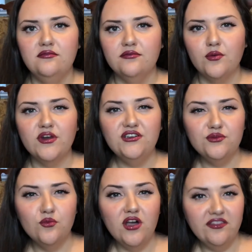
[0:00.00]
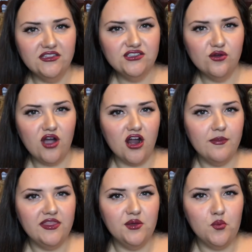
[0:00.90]
We're gonna do one that's low
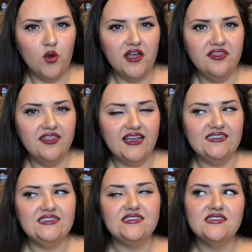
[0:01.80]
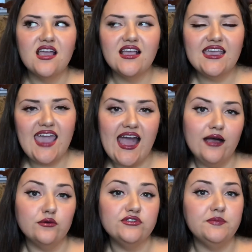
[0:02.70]
carb and then one that's
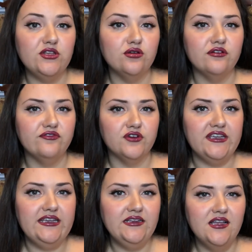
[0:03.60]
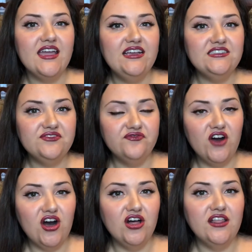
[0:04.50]
cow's milk free. It's
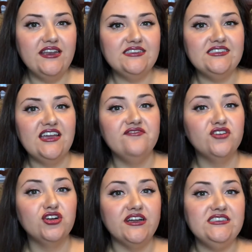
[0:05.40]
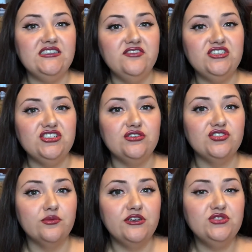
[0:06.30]
fall and it's time for great TV
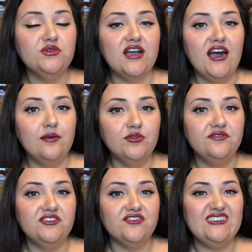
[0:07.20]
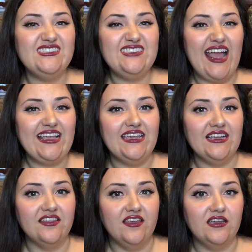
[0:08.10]
shows, so I'm gonna do a couple of different
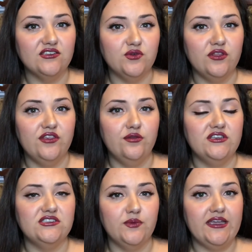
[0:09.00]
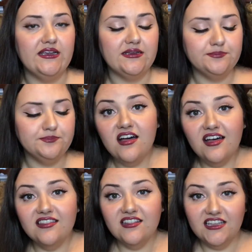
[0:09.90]
snacking things with you this week.
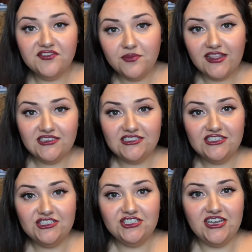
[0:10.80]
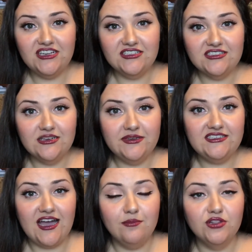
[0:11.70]
The link for my little sister's channel is going to be
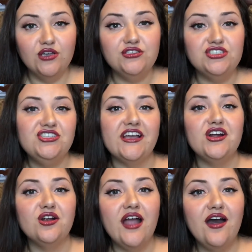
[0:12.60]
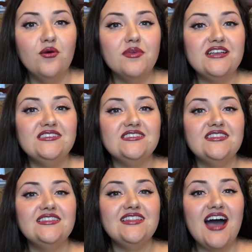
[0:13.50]
down below. You should check her out because it's a
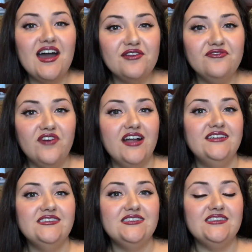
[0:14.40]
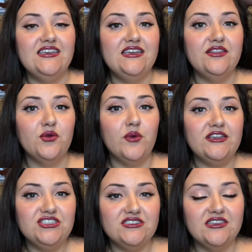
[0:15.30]
lot of fun to see the way
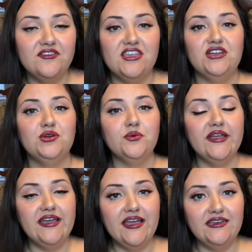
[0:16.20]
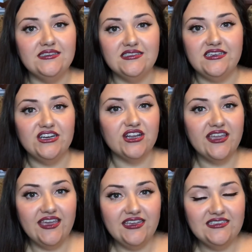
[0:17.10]
she's living in Korea and to see her
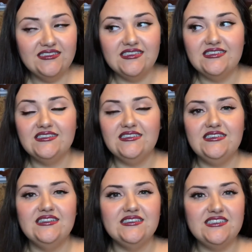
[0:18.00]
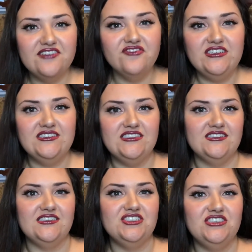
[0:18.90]
kids and to see the
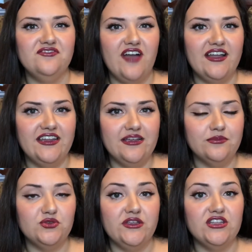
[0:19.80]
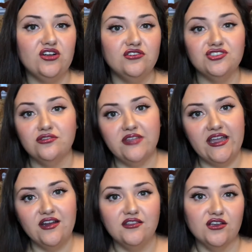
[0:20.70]
differences that she's finding between the culture
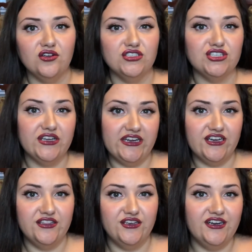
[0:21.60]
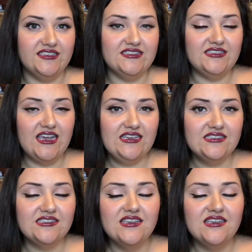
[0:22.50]
there and the culture here in the United States.